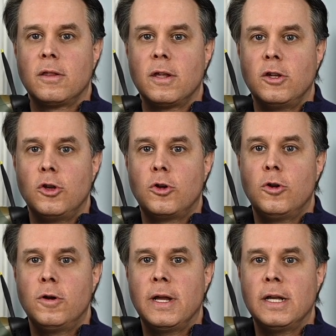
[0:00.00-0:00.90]
that you
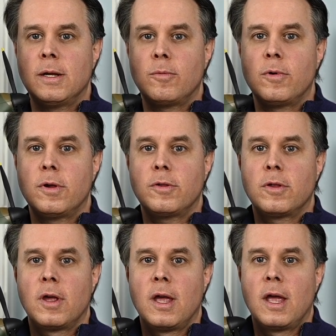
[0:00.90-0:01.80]
could end up
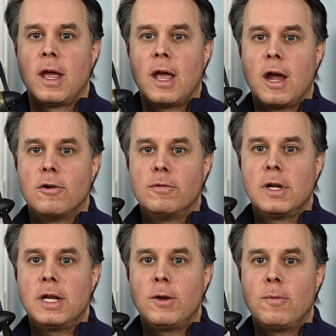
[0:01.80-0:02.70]
with a
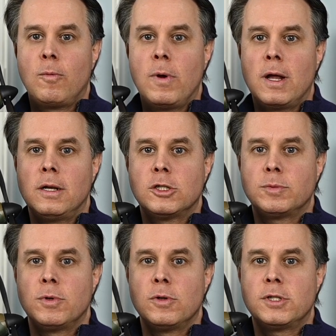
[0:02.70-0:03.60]
really well
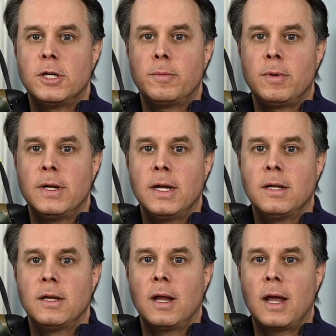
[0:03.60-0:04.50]
exposed
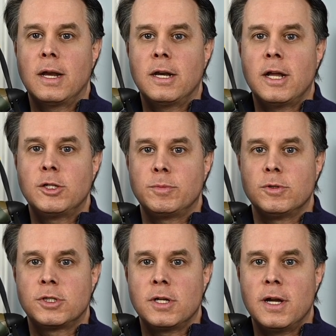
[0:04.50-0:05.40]
airplane and a nice blue
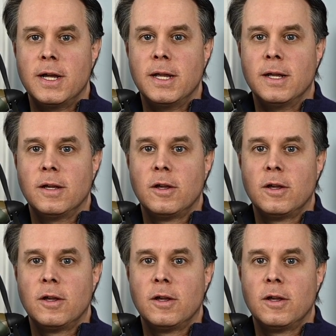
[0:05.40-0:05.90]
sky,